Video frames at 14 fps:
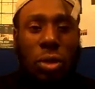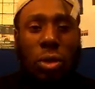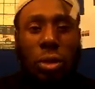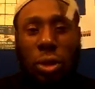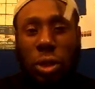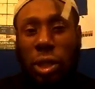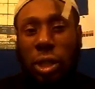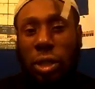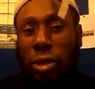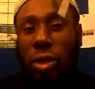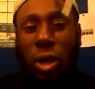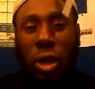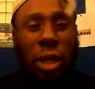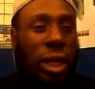You click
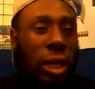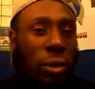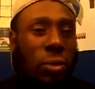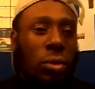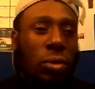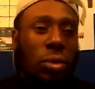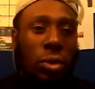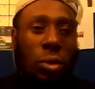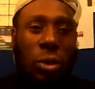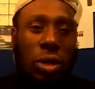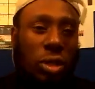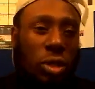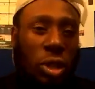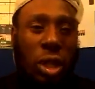start now. There's a
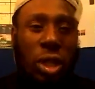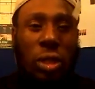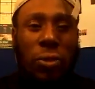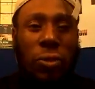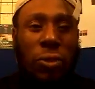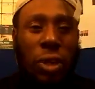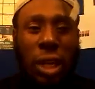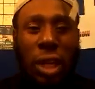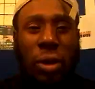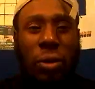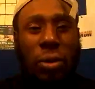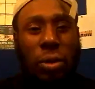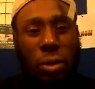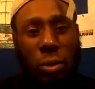questionnaire. You fill it
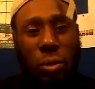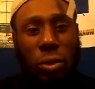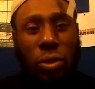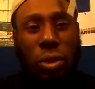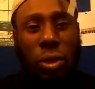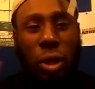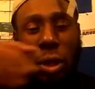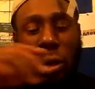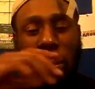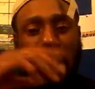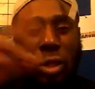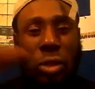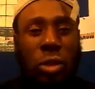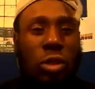out with your
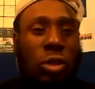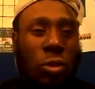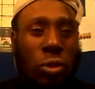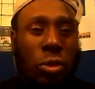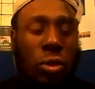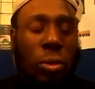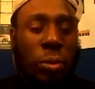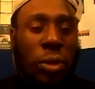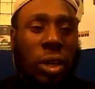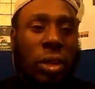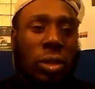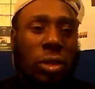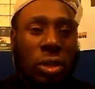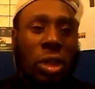national insurance number.
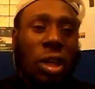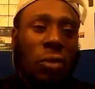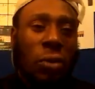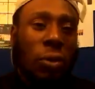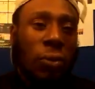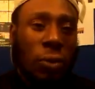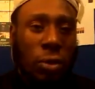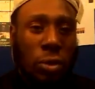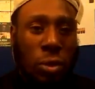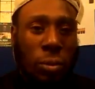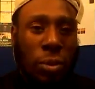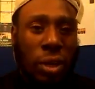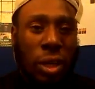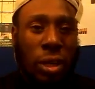You get a reference
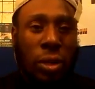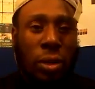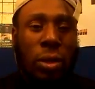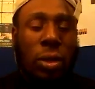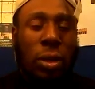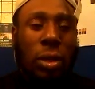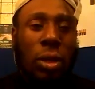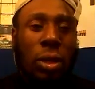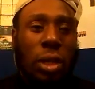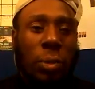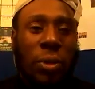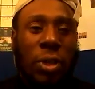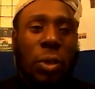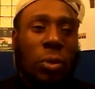number.
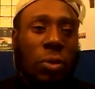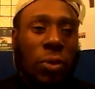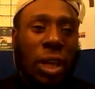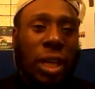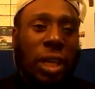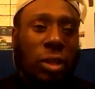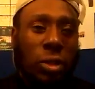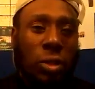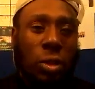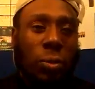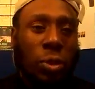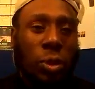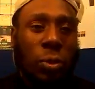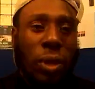It begins with
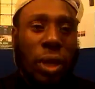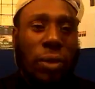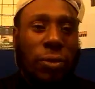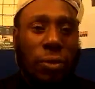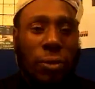HWF.